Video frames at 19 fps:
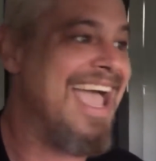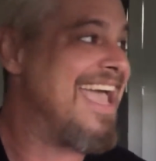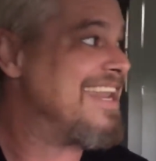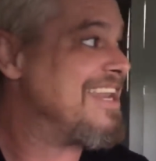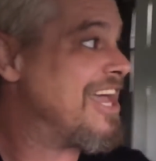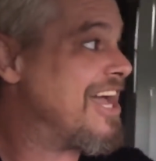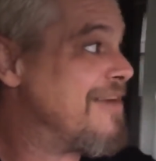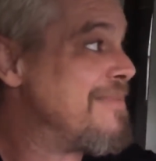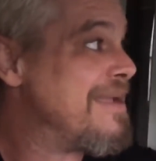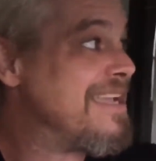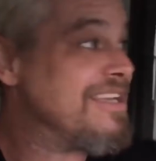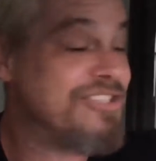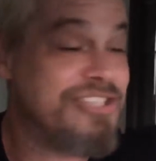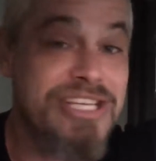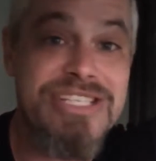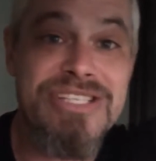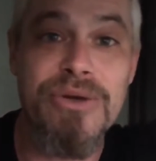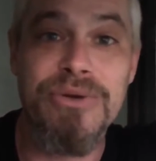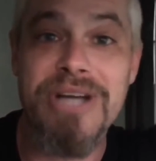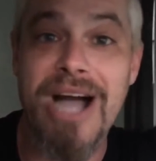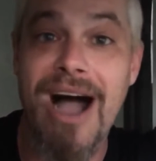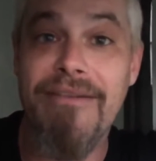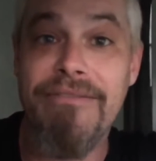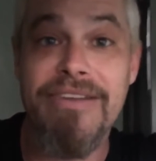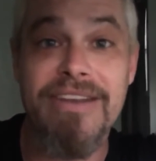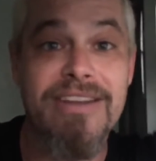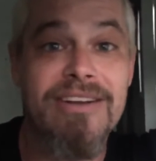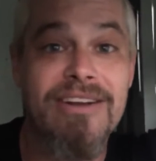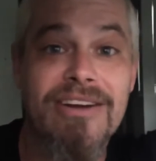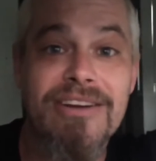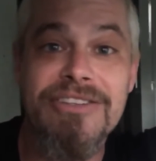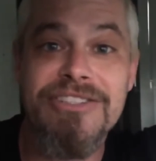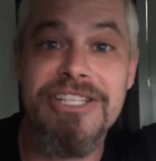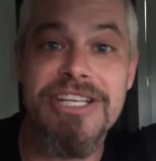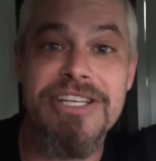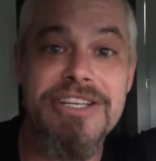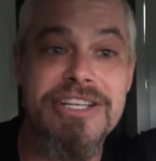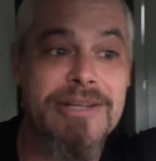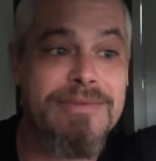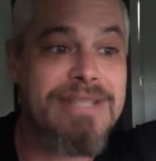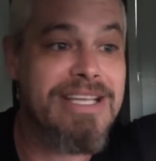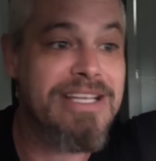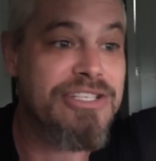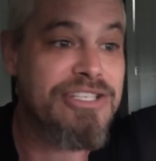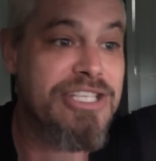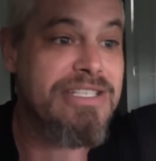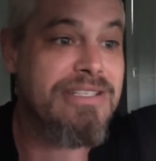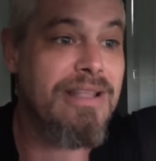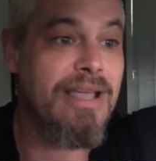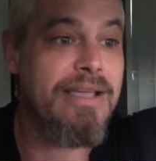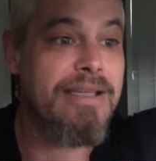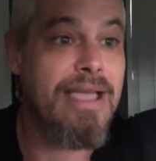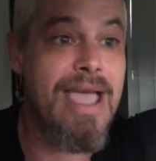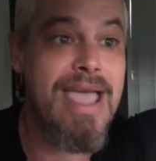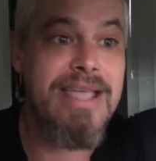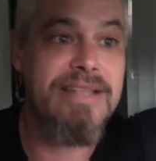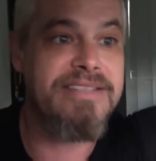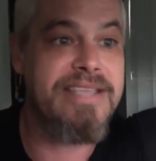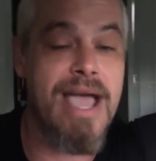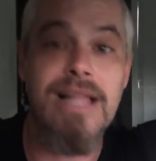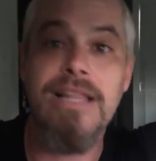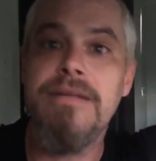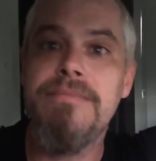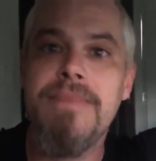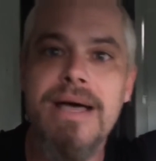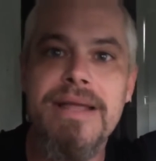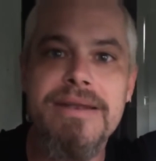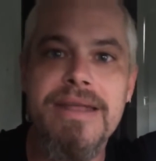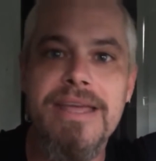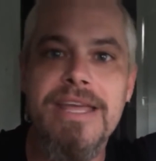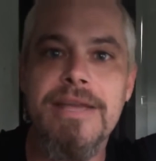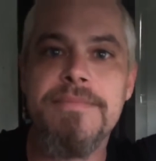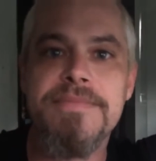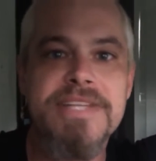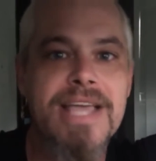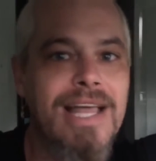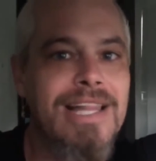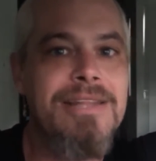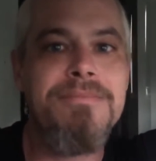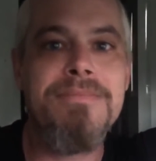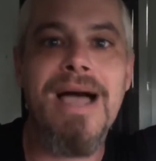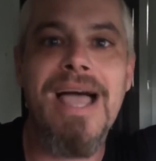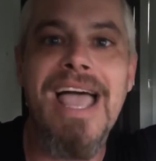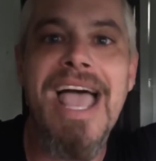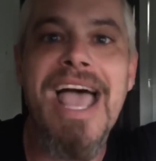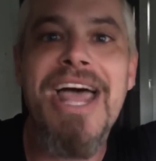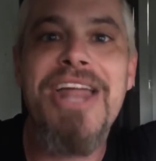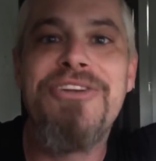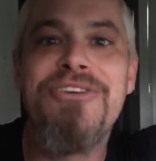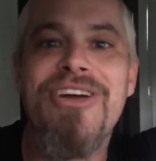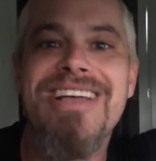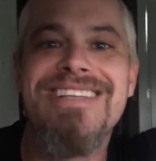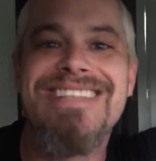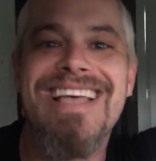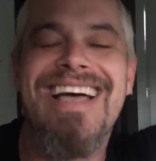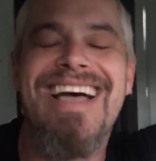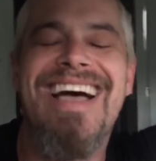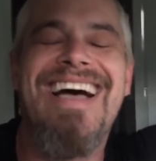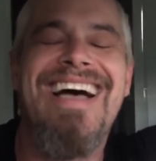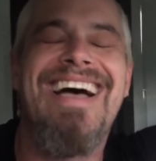And, man, she's so confident in her shit, you know what I'm saying? She's like, hey, tell him my name. Tell him my address.